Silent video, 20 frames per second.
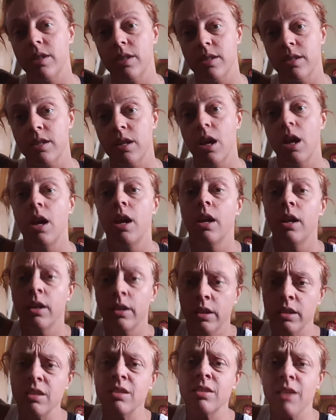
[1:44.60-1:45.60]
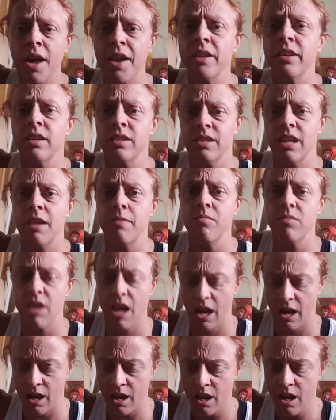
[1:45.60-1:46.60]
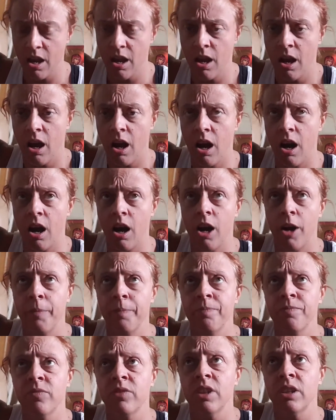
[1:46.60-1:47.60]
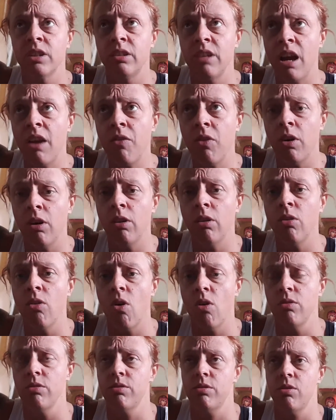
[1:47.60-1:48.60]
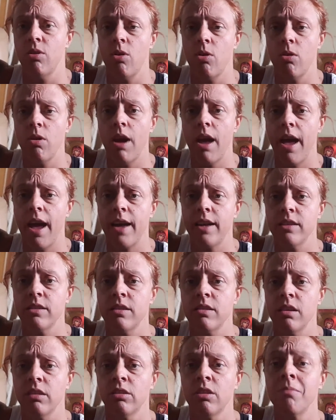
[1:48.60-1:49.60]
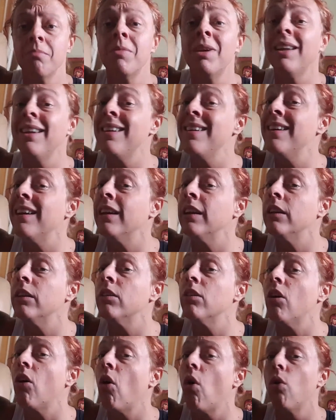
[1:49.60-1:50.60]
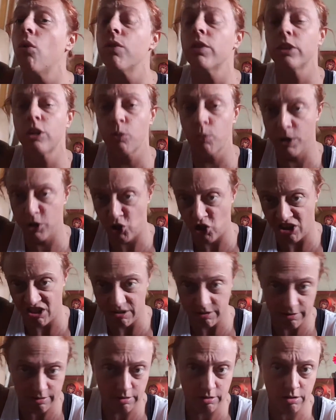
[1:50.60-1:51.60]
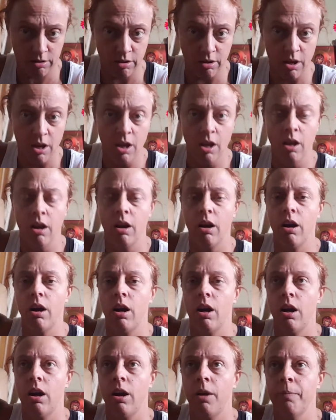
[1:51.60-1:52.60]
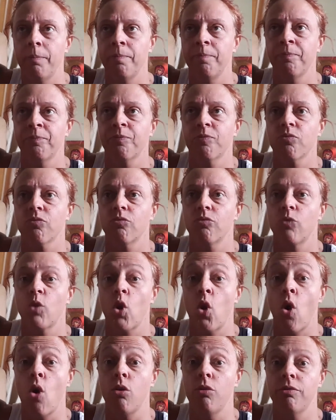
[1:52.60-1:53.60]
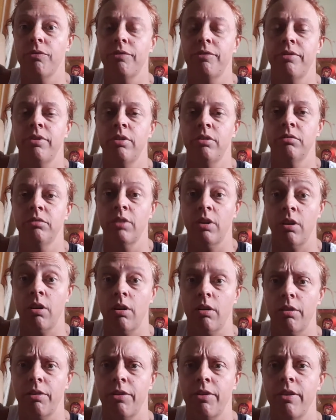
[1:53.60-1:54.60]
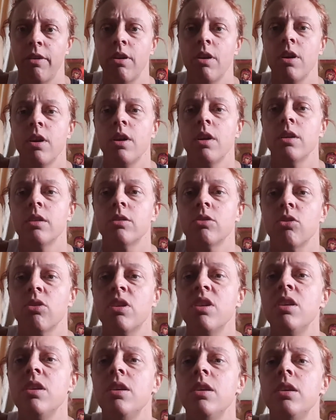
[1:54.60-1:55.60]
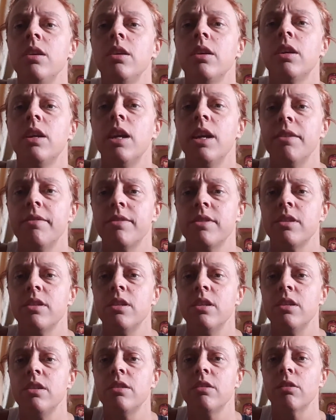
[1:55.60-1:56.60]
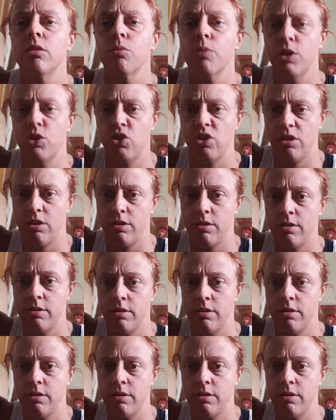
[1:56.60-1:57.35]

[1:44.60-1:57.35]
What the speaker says: is kind of the same thing. The devil also has dominion over the riches of the earth. So he gives these riches.